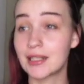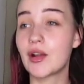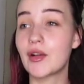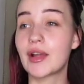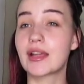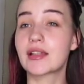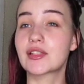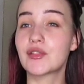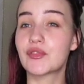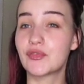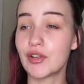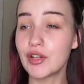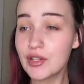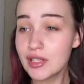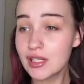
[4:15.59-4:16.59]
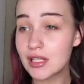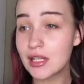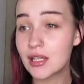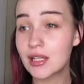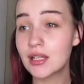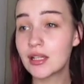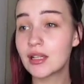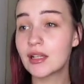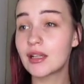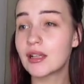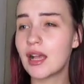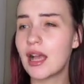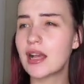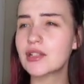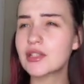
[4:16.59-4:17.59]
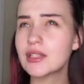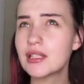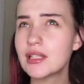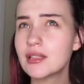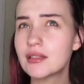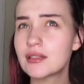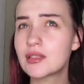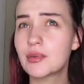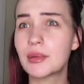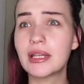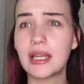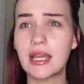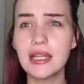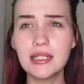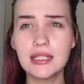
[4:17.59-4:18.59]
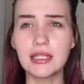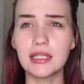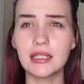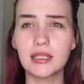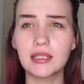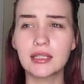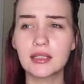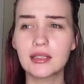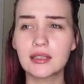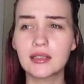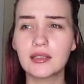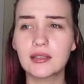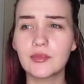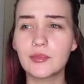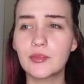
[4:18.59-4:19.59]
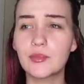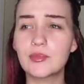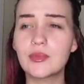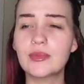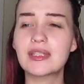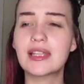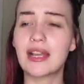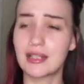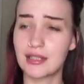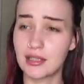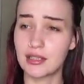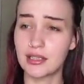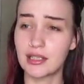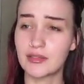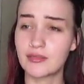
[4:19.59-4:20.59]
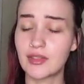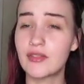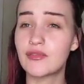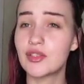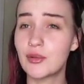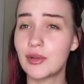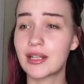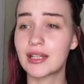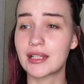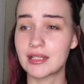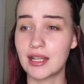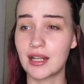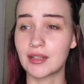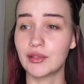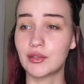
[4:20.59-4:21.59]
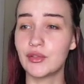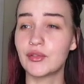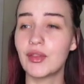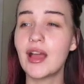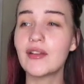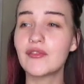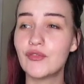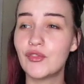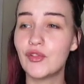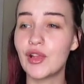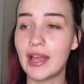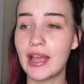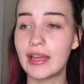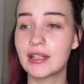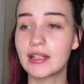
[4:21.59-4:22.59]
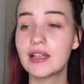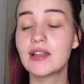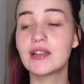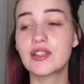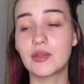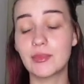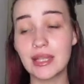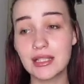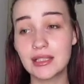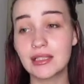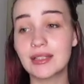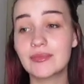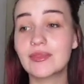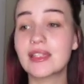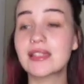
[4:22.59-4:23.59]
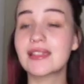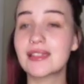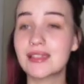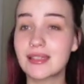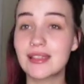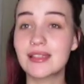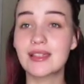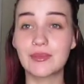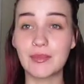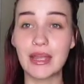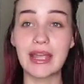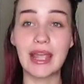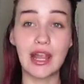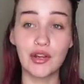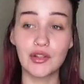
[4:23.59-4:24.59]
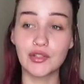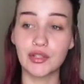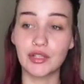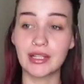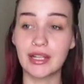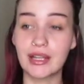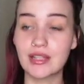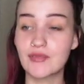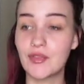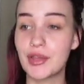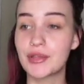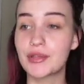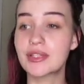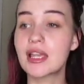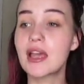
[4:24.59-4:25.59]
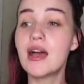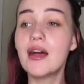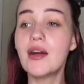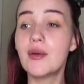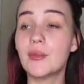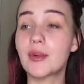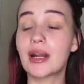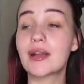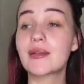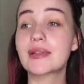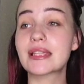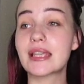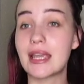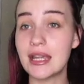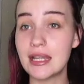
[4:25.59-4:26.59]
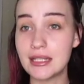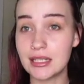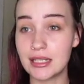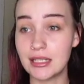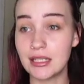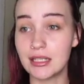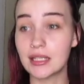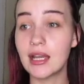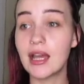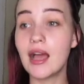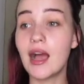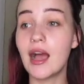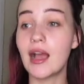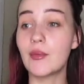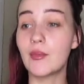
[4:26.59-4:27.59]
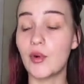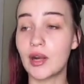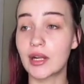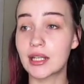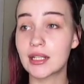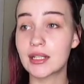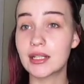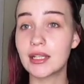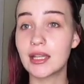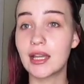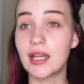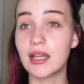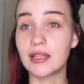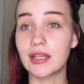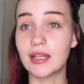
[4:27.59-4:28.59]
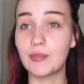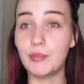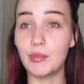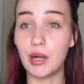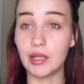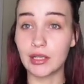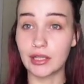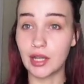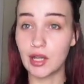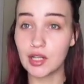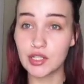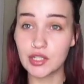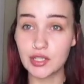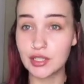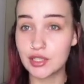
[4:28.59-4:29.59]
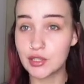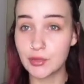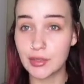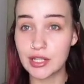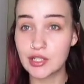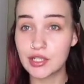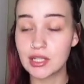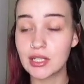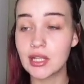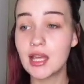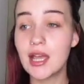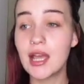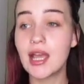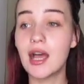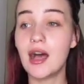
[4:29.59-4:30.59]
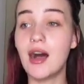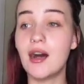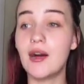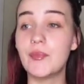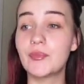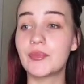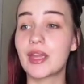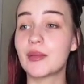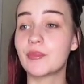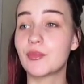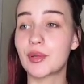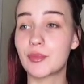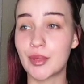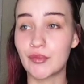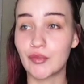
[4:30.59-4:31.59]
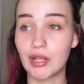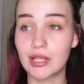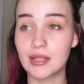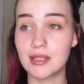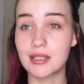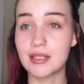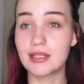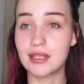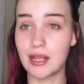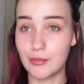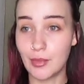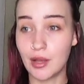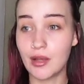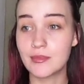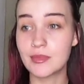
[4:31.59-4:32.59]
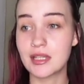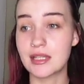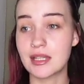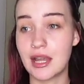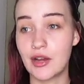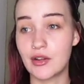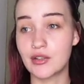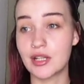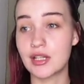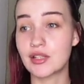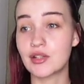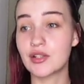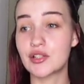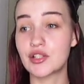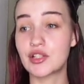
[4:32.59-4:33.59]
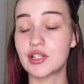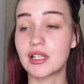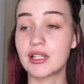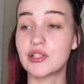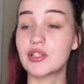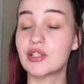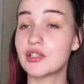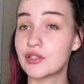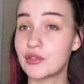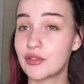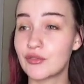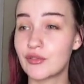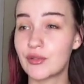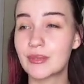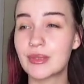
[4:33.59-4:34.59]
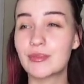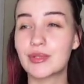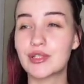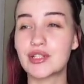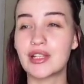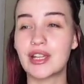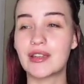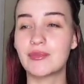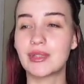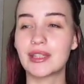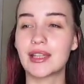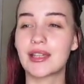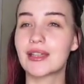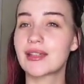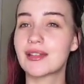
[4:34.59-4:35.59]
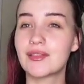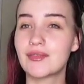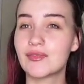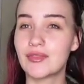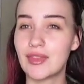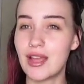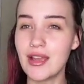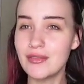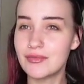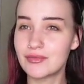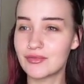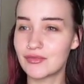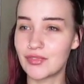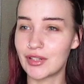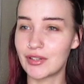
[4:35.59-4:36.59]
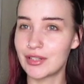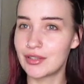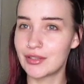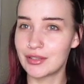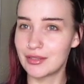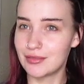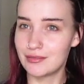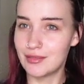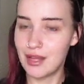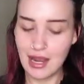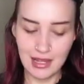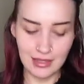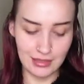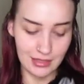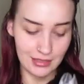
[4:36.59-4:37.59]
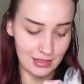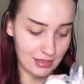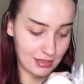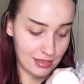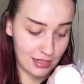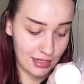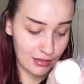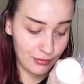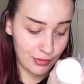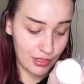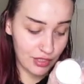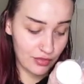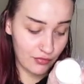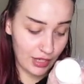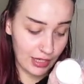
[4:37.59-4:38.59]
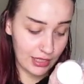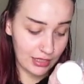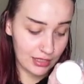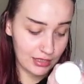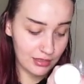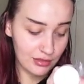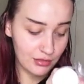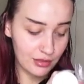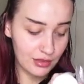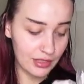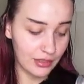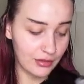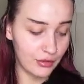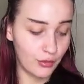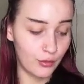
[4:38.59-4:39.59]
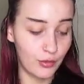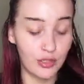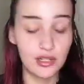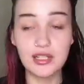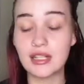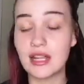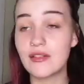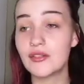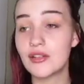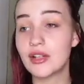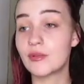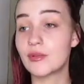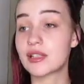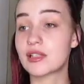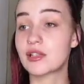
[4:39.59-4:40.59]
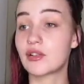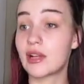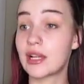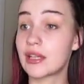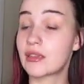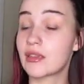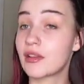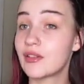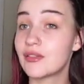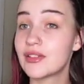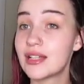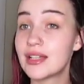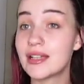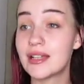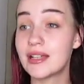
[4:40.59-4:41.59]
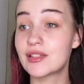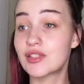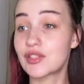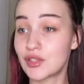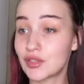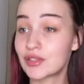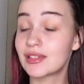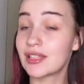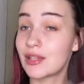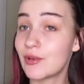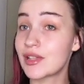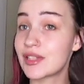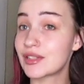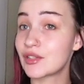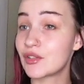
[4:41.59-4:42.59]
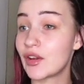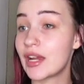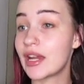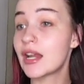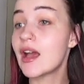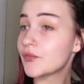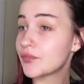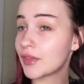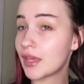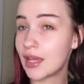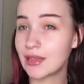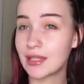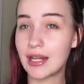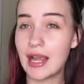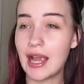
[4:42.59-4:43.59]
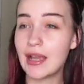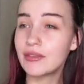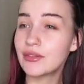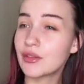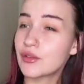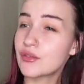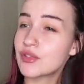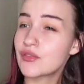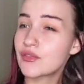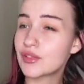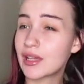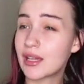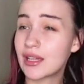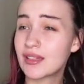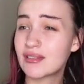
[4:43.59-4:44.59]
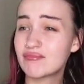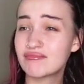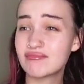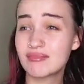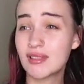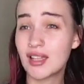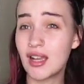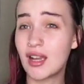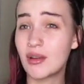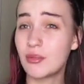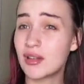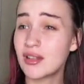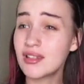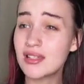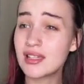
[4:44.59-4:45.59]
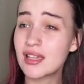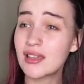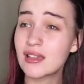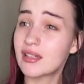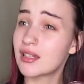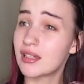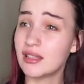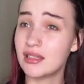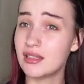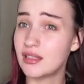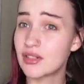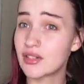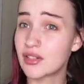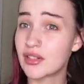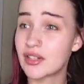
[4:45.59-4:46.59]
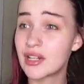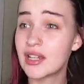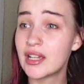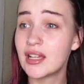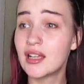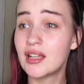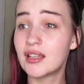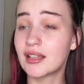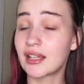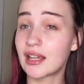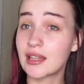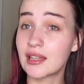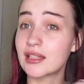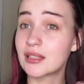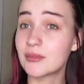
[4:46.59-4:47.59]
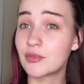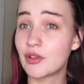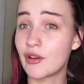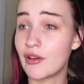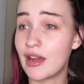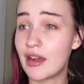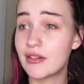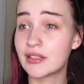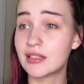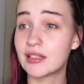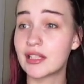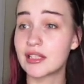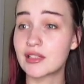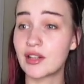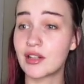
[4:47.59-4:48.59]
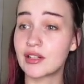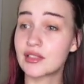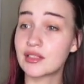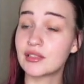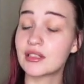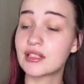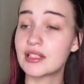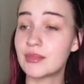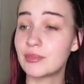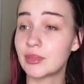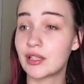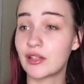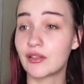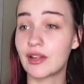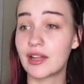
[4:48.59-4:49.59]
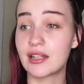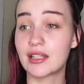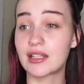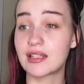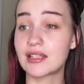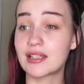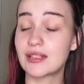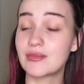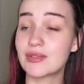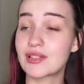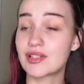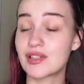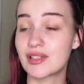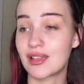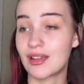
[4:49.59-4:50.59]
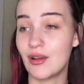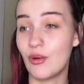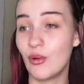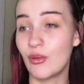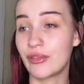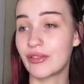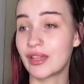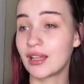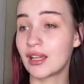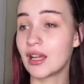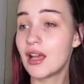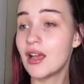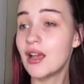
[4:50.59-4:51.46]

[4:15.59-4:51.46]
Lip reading: Okay, so first, actually, 2018, technically, if you want to get technical, not full head. So basically, this is my hair journey as follows. When I was 18, I wanted a, like, balayage situation, and one of my friend's stepmoms is a hairdresser, and she said she could do it for me, but she gave me, like, not very good highlights instead, which is fine. It didn't look like the worst ever. It wasn't great, though. It certainly wasn't great. And then I had those for, like, I want to say, like, a year. Like, I let them grow out, and they started to look deeply horrendous, and it was just, like, a whole thing.